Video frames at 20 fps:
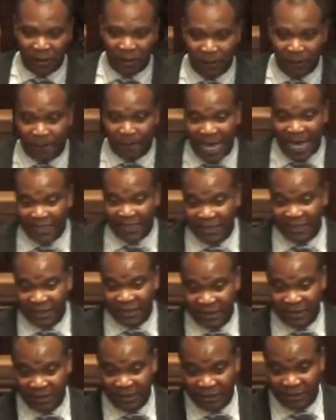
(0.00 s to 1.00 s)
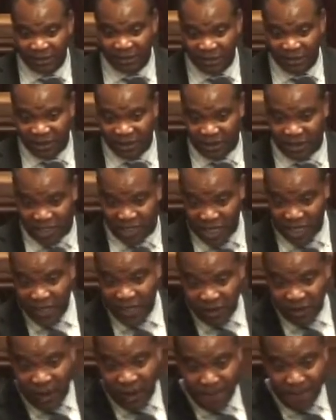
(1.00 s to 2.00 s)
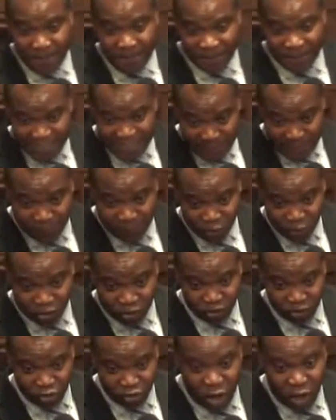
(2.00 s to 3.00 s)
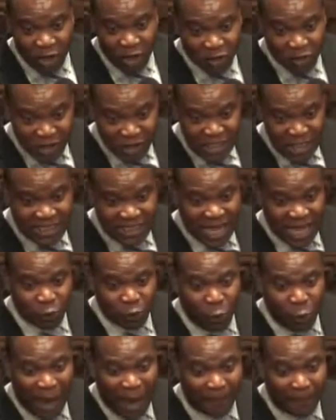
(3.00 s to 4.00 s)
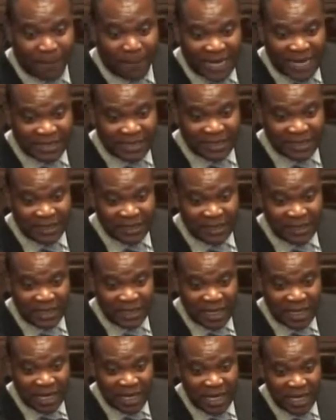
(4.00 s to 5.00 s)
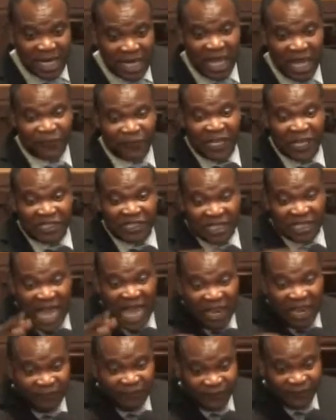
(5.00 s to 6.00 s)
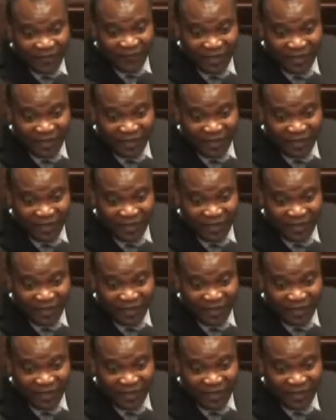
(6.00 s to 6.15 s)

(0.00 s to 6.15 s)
but kingdom principles, doctrines that one must live his life